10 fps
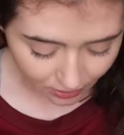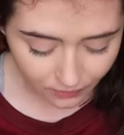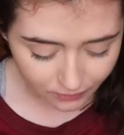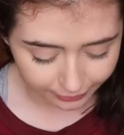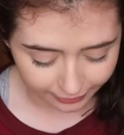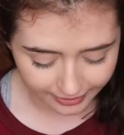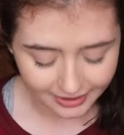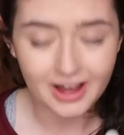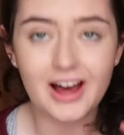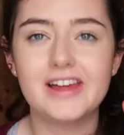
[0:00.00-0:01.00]
oh,
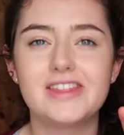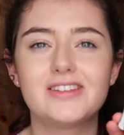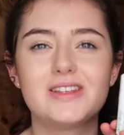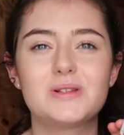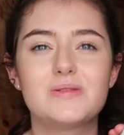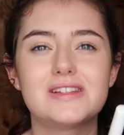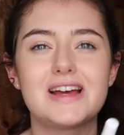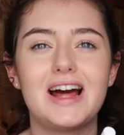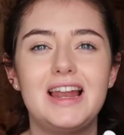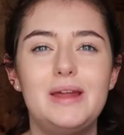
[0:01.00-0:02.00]
I thought this was
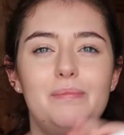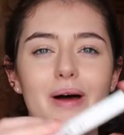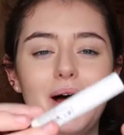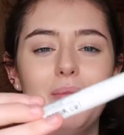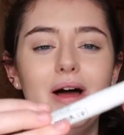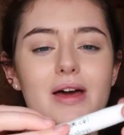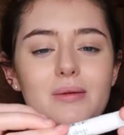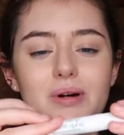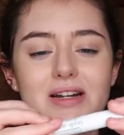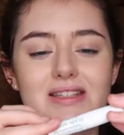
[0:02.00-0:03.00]
like a lip balm,
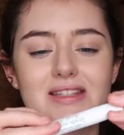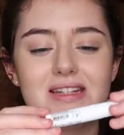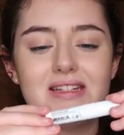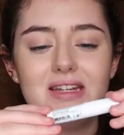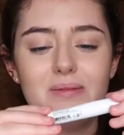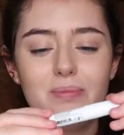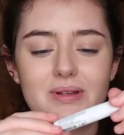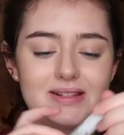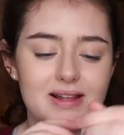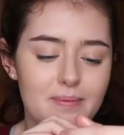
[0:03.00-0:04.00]
but it's the Deep
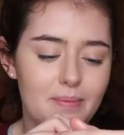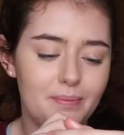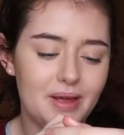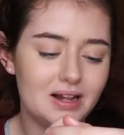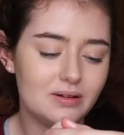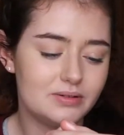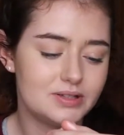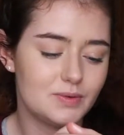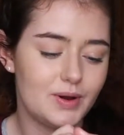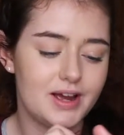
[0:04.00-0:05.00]
Sleep Pillow
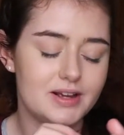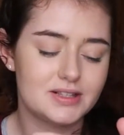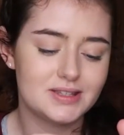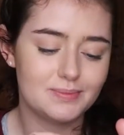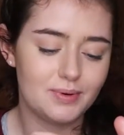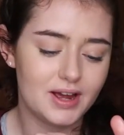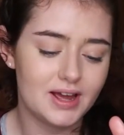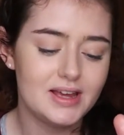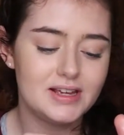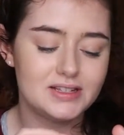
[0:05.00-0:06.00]
Spray.